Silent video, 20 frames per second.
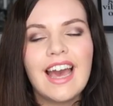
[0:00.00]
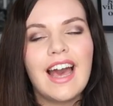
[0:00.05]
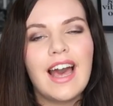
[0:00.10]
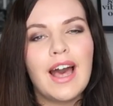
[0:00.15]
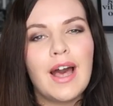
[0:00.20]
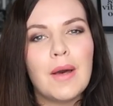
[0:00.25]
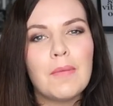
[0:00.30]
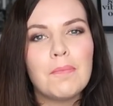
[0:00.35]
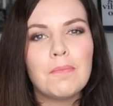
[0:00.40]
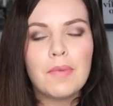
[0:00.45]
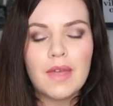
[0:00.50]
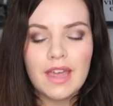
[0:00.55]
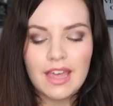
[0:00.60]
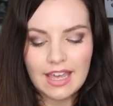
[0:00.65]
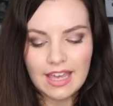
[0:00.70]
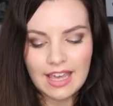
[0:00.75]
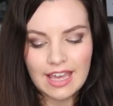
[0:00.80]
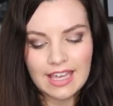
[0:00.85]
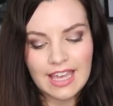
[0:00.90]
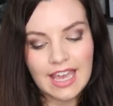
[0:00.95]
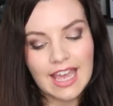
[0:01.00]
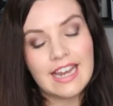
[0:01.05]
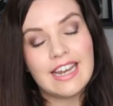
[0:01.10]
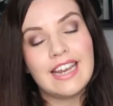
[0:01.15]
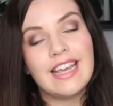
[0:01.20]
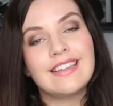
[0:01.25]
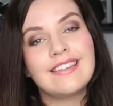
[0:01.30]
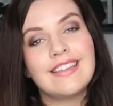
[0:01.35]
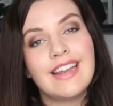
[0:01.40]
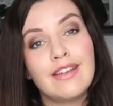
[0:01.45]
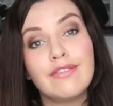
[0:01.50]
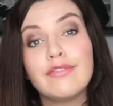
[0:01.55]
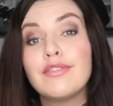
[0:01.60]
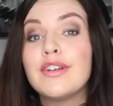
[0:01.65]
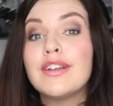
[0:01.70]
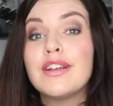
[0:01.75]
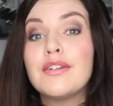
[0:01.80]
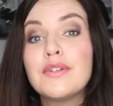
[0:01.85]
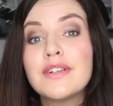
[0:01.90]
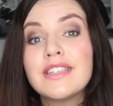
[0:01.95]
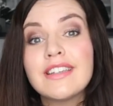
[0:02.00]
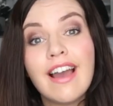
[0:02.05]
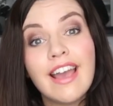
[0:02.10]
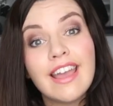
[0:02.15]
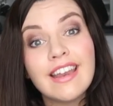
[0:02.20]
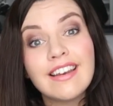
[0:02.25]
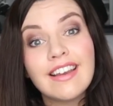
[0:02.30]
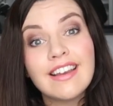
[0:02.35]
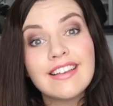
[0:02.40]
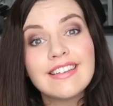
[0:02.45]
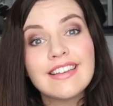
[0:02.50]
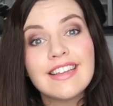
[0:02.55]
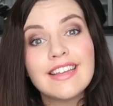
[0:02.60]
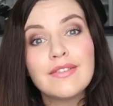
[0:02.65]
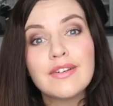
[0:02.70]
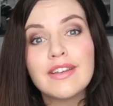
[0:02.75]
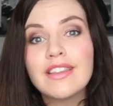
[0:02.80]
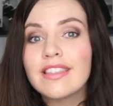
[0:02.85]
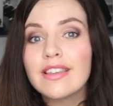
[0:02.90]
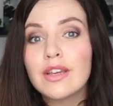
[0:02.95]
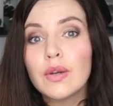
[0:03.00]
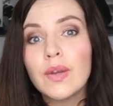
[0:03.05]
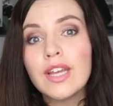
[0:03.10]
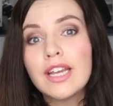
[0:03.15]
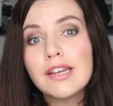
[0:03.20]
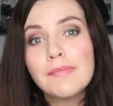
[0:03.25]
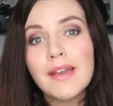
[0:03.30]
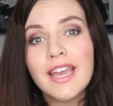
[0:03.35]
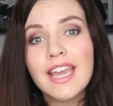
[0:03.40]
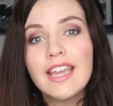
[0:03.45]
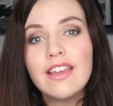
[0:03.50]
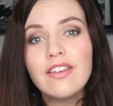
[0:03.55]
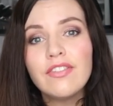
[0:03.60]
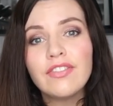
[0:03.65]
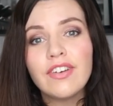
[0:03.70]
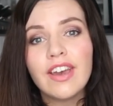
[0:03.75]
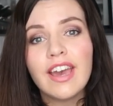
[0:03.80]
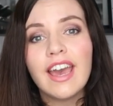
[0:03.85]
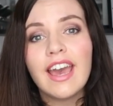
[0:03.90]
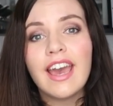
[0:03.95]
But again, estate ruler would tie in nicely with Queen Maeve